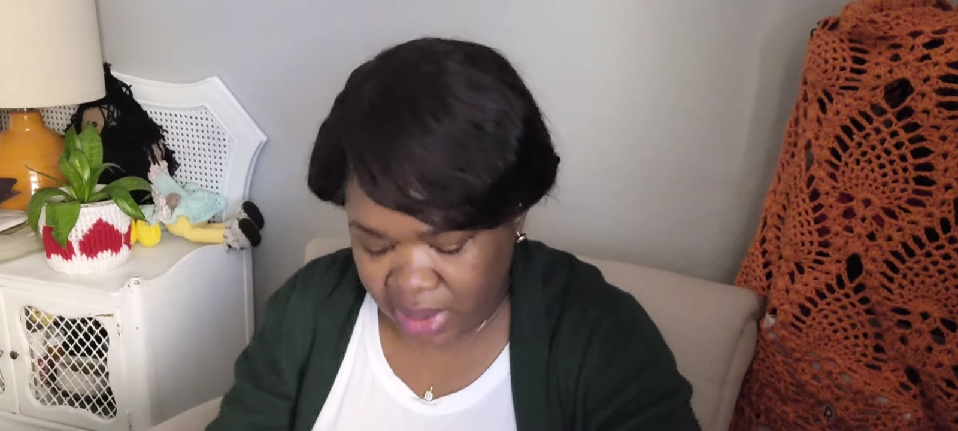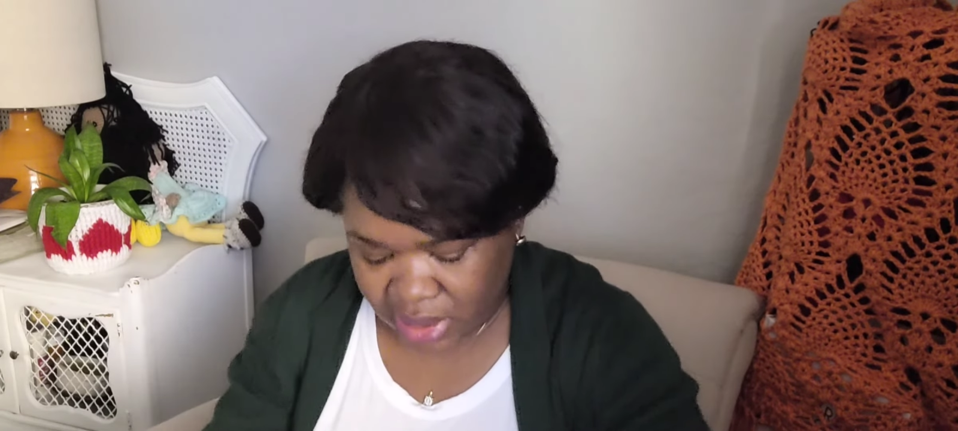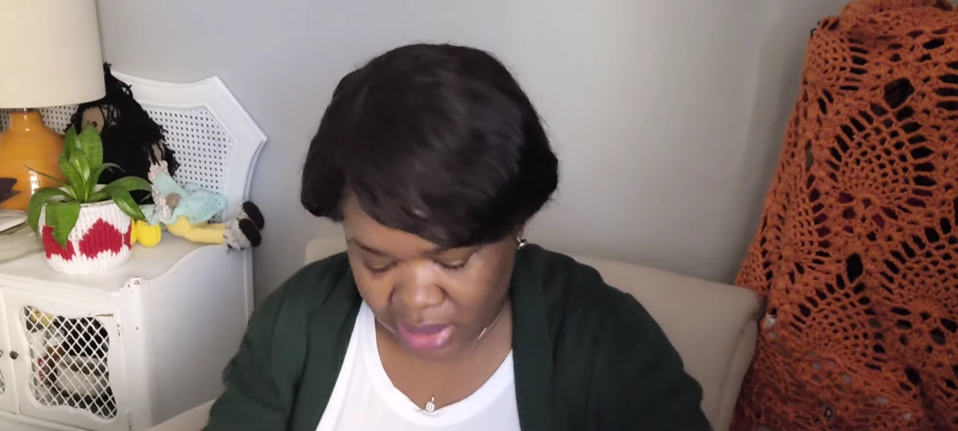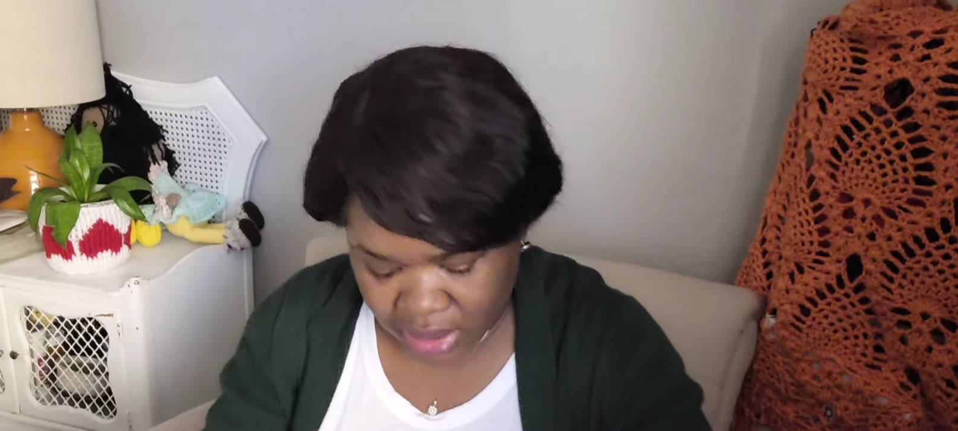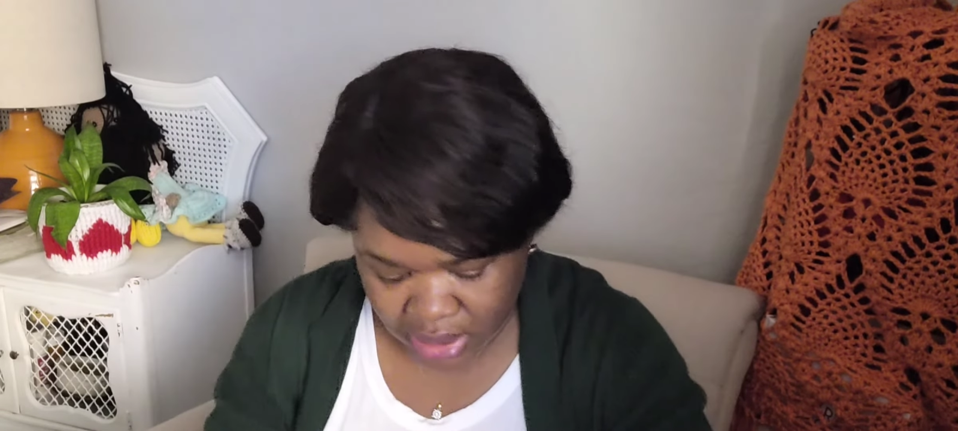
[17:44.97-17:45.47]
it.
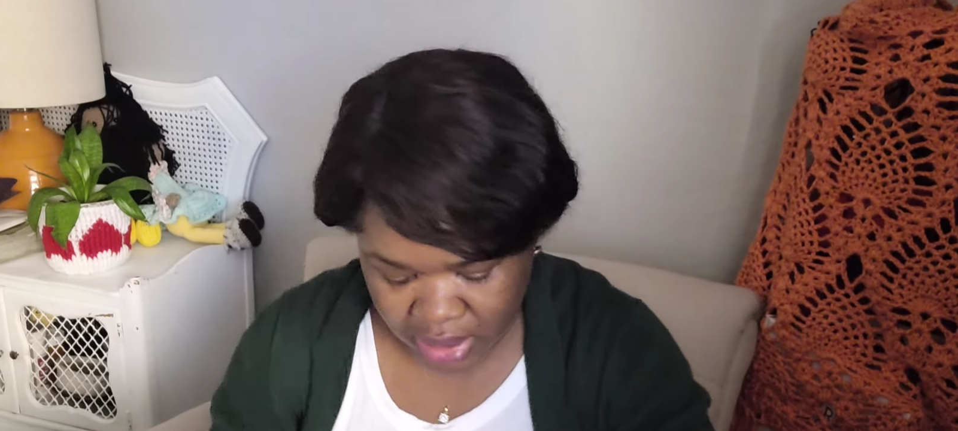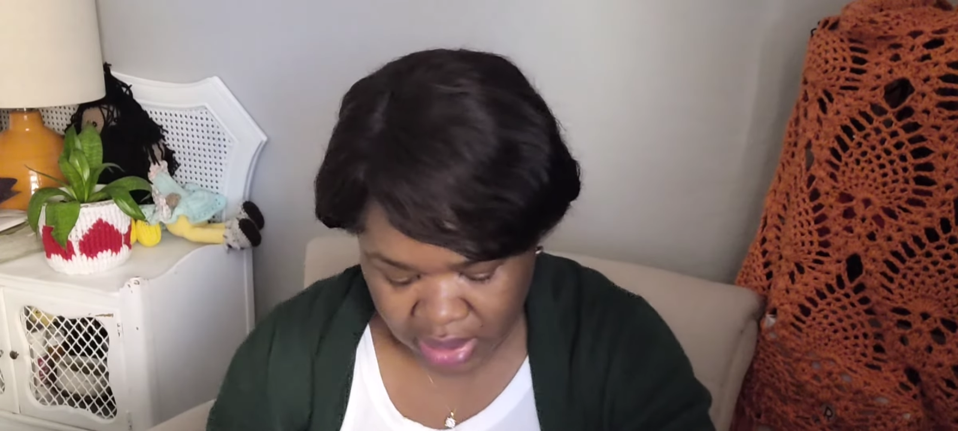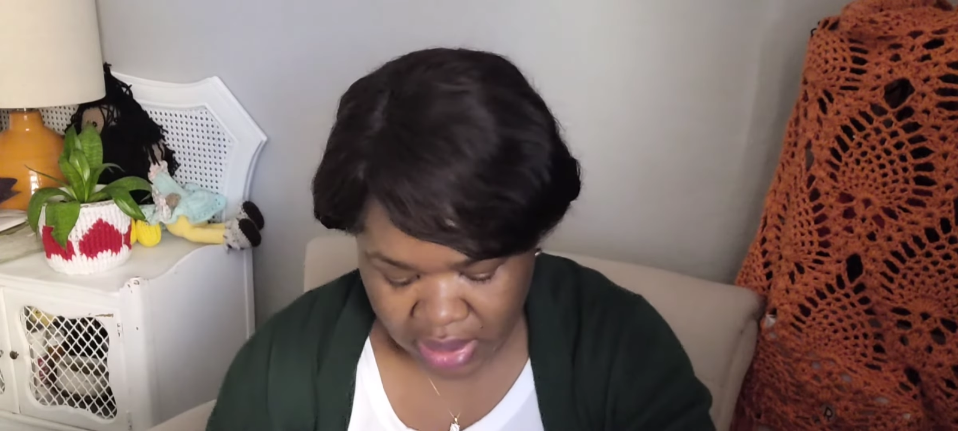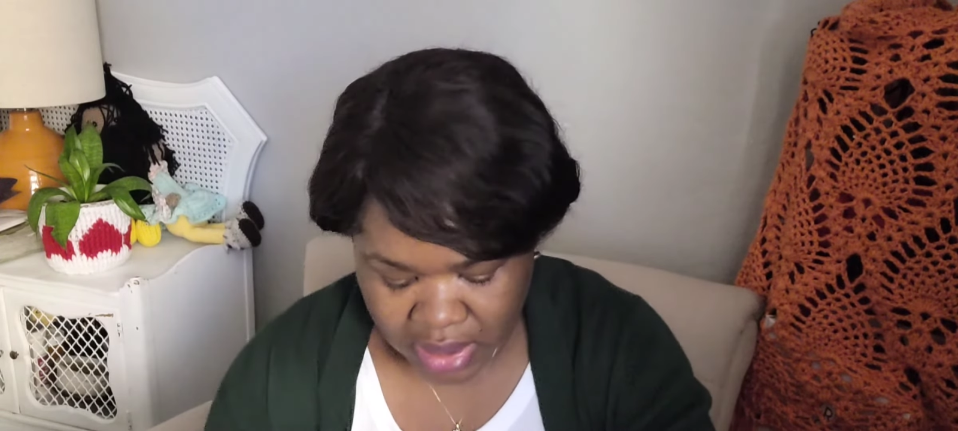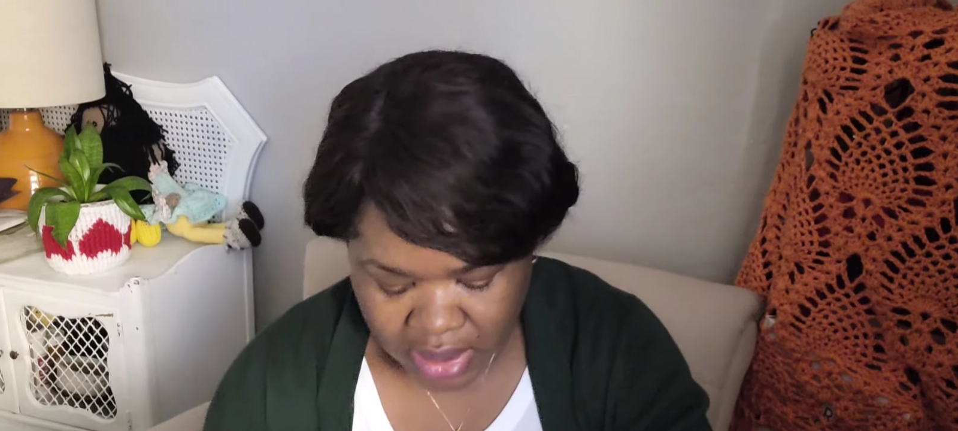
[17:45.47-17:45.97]

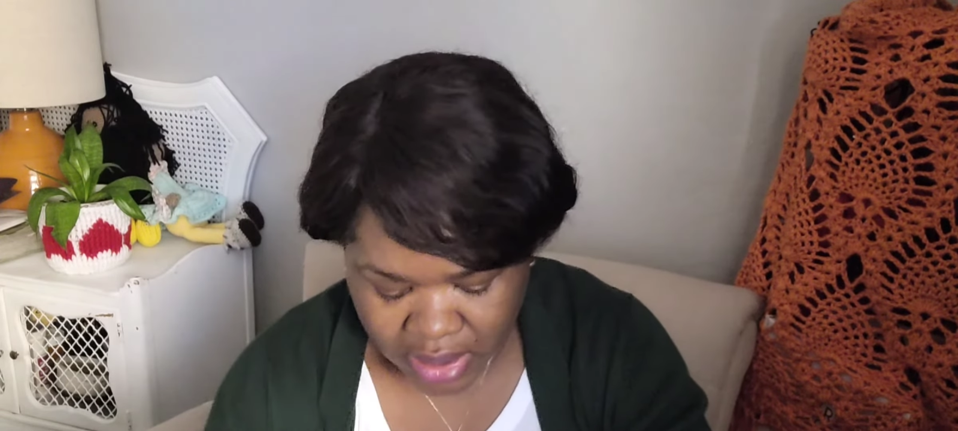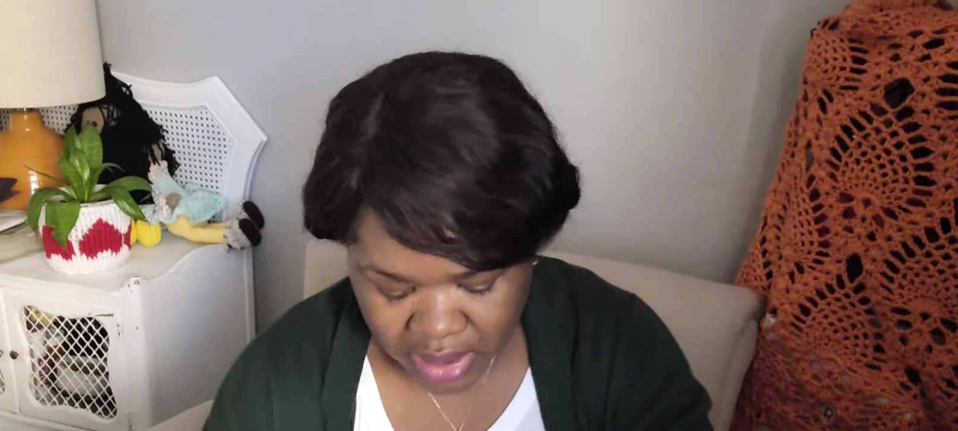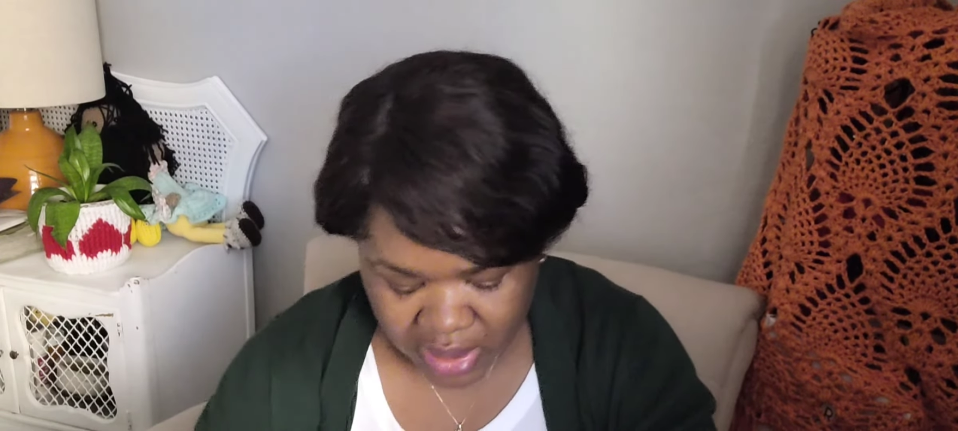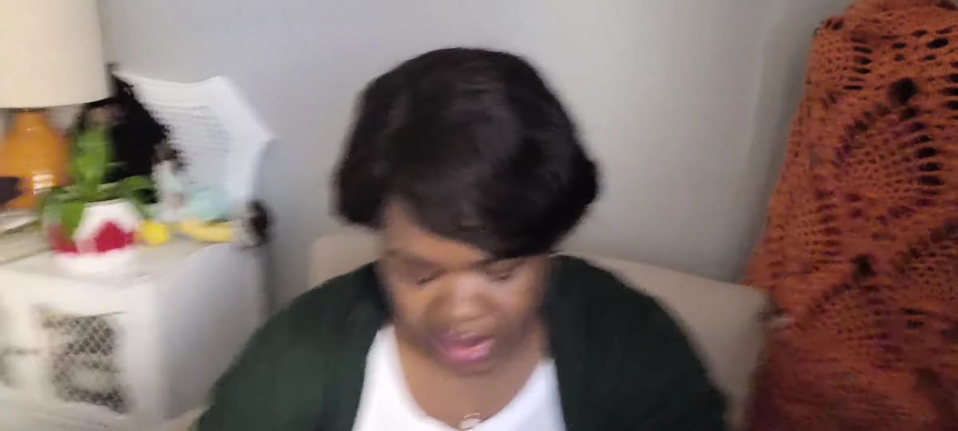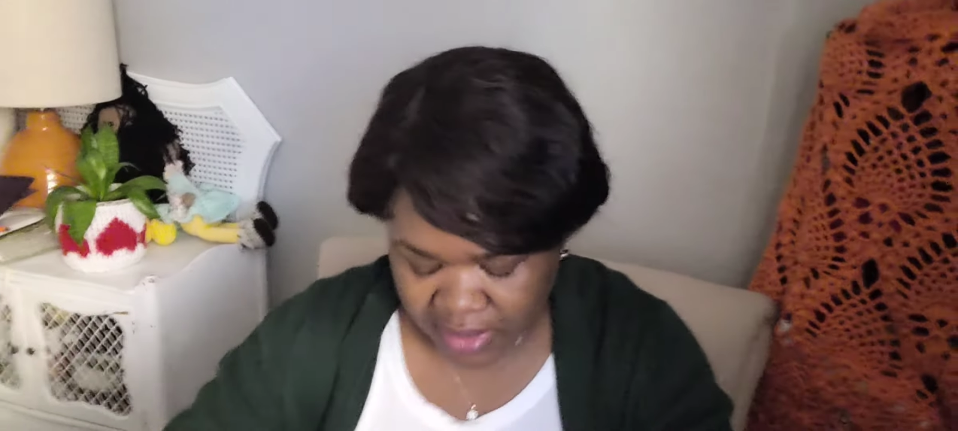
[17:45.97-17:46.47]

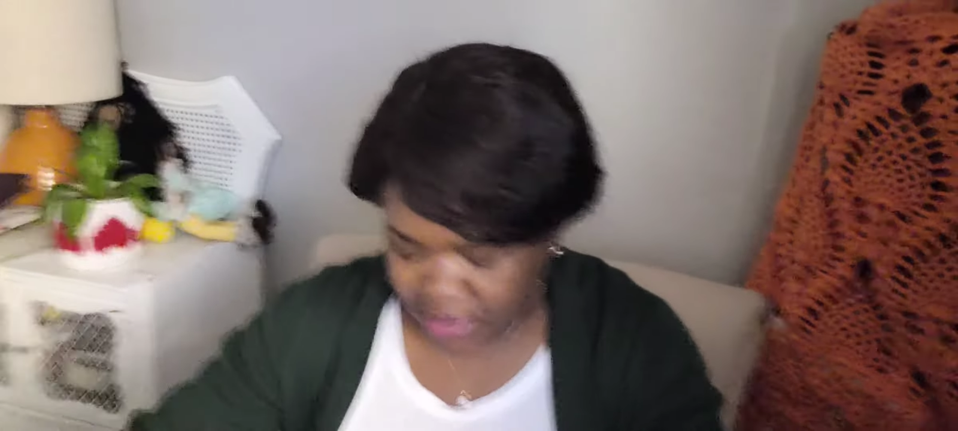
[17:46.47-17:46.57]
Okay.